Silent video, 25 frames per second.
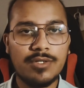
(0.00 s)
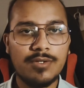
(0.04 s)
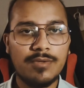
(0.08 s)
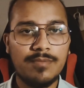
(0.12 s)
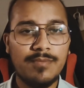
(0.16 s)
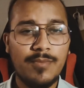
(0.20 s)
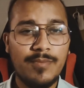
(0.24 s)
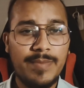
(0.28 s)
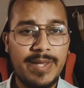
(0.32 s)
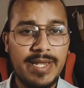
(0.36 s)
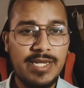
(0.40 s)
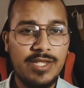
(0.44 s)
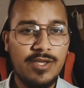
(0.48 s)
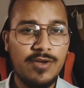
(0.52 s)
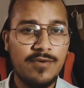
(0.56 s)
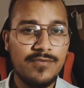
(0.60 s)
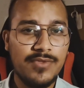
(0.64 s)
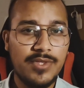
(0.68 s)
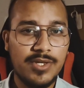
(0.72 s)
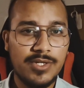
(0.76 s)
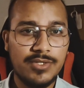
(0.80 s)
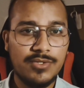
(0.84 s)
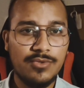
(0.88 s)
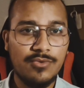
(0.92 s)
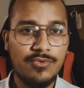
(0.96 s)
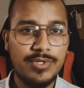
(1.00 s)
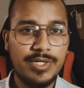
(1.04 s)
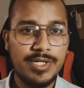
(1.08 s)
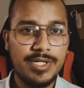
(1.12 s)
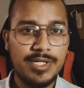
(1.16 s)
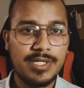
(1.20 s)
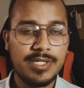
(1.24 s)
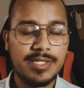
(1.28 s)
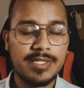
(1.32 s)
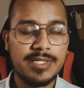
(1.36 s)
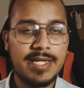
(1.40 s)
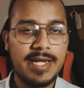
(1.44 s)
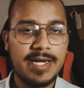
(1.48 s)
many of the students
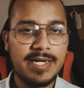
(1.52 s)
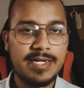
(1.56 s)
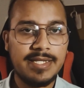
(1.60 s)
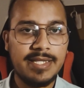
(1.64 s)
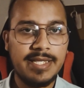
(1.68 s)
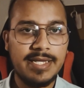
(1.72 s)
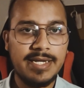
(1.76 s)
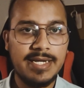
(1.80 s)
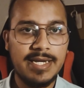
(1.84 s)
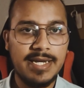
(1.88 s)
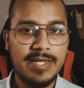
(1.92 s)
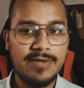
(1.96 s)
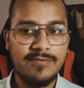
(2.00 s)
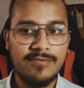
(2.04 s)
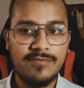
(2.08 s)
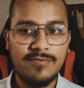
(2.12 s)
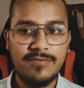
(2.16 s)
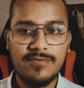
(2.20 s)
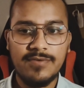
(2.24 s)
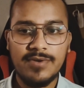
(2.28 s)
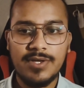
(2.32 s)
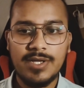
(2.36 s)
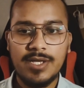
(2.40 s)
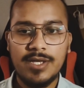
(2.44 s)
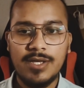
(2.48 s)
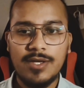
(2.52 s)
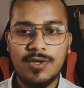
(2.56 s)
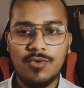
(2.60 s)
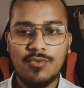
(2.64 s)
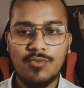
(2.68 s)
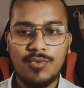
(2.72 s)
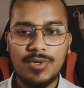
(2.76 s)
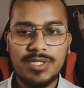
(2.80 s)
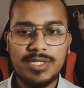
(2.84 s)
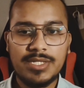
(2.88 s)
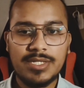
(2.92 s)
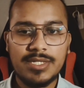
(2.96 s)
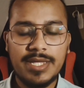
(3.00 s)
is that they live,
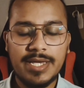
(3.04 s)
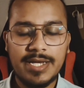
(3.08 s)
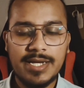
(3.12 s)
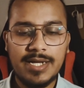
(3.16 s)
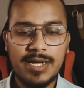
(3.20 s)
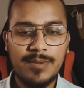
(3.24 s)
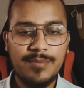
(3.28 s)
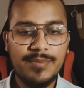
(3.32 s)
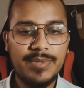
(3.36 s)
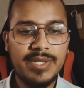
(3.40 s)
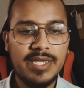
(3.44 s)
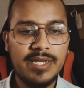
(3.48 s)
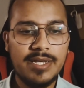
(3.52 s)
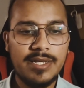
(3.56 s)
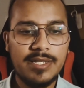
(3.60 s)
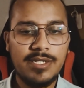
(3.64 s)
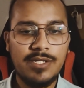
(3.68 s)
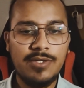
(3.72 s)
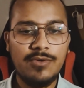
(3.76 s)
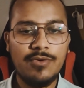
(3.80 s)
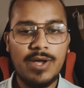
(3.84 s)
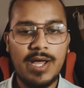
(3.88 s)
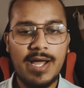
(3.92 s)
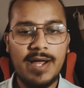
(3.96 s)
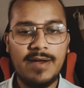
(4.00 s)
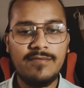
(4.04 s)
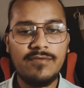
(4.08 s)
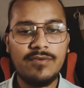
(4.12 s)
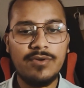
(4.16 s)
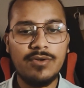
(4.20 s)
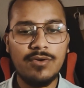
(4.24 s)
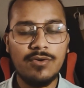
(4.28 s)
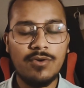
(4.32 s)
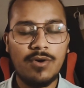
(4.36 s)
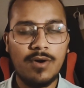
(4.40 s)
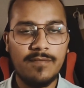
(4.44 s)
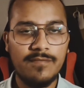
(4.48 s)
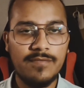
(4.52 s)
once they come here, you have
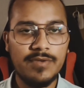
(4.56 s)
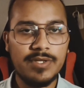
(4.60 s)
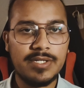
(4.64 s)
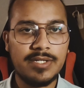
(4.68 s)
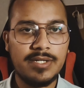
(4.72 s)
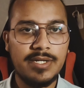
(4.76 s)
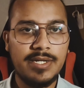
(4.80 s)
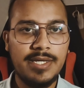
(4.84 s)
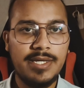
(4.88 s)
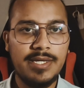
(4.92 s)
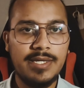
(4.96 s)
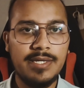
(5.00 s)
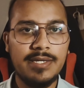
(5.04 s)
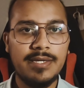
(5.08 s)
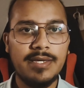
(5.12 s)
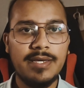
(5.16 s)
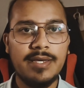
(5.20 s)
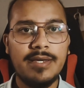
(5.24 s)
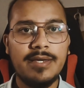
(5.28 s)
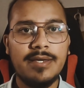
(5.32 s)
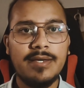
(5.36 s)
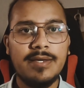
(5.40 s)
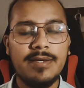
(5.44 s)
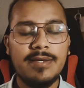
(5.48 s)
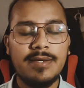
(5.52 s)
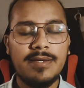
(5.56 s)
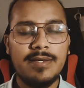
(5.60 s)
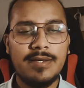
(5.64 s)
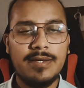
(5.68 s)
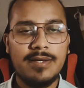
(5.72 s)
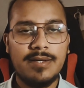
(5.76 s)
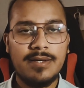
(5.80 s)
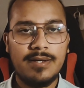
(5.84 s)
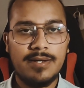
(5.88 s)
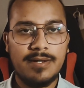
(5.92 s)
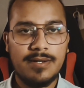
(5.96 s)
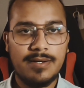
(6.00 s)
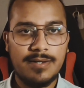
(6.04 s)
to obviously
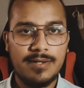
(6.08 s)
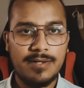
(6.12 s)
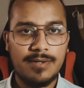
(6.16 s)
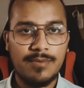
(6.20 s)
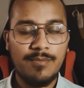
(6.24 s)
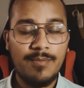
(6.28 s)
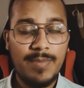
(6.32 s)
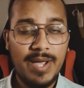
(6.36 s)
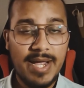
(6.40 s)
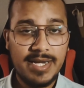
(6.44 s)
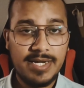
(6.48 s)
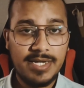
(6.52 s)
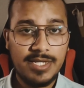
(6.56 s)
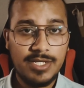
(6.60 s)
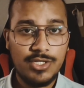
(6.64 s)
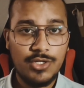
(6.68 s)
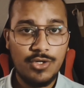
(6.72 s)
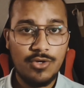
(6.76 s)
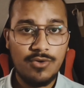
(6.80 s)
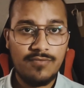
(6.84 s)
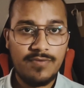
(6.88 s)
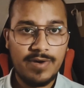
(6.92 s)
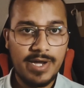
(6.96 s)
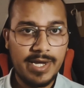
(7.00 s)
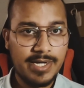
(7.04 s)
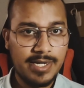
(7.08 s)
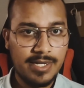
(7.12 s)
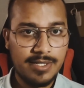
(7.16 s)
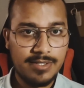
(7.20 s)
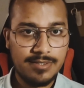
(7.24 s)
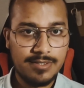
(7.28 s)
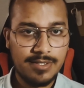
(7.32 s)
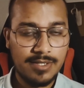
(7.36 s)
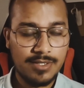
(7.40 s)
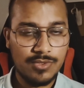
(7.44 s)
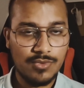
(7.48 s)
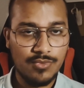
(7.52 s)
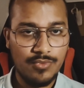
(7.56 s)
manage your
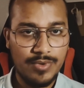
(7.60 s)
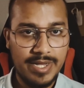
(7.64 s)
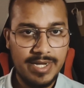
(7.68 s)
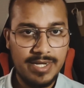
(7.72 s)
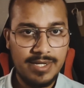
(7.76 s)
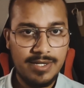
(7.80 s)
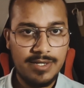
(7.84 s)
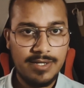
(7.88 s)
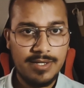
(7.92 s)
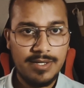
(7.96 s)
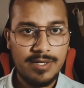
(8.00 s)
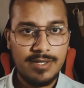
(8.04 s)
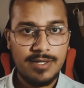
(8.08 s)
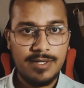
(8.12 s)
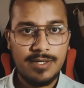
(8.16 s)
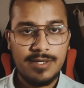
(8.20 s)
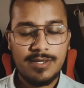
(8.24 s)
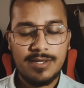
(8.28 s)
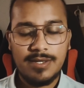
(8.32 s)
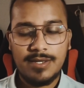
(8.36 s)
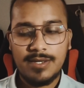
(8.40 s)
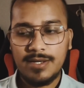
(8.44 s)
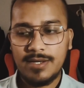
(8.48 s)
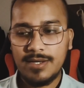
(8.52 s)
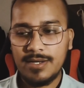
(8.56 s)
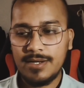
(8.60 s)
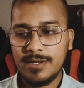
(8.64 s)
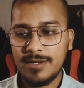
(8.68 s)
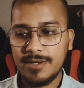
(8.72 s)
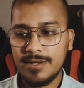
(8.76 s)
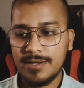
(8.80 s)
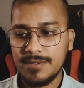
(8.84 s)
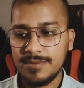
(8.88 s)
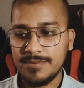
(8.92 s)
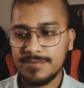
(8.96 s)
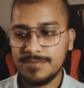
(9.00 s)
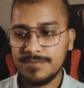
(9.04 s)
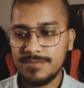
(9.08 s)
finances well.
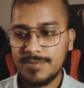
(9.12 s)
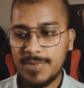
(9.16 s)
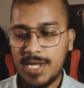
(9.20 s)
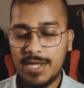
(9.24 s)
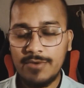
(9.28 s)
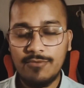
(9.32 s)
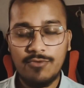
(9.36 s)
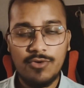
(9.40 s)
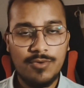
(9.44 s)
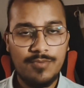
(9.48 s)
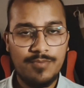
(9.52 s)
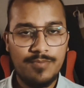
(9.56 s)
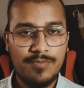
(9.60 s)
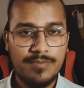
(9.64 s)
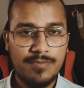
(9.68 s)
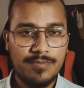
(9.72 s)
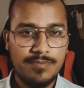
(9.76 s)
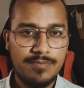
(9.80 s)
I would